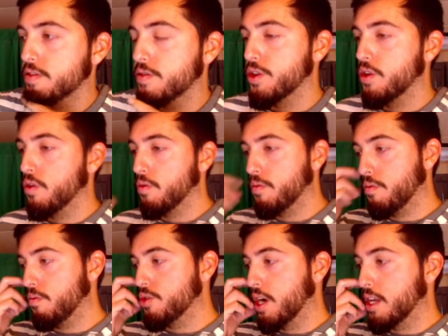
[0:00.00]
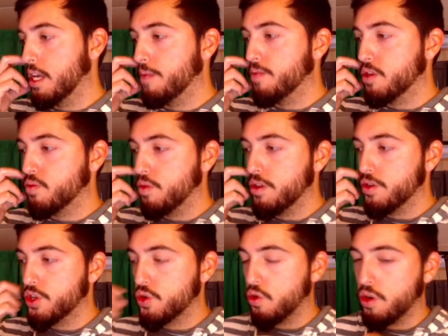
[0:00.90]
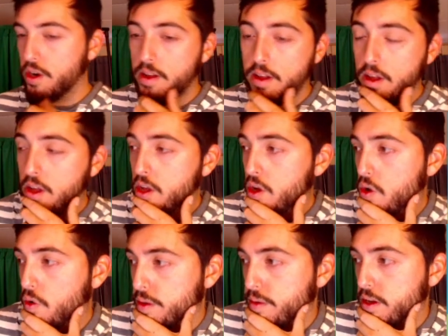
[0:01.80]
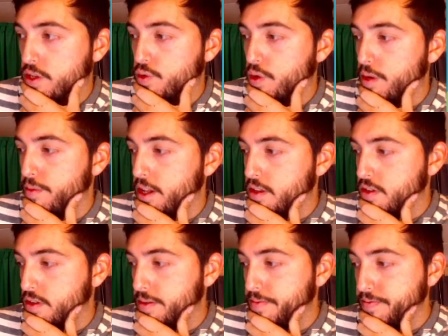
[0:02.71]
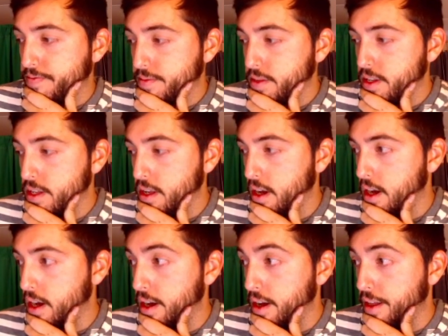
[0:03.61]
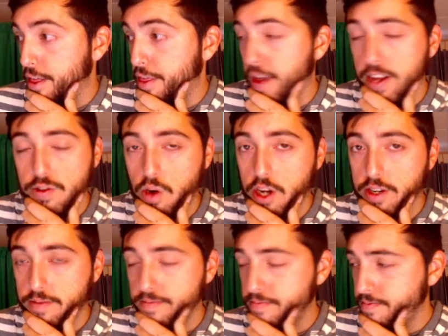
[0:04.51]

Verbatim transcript: So we'll try to keep this one a little shorter, only about 20 minutes. Uh, thanks for watching.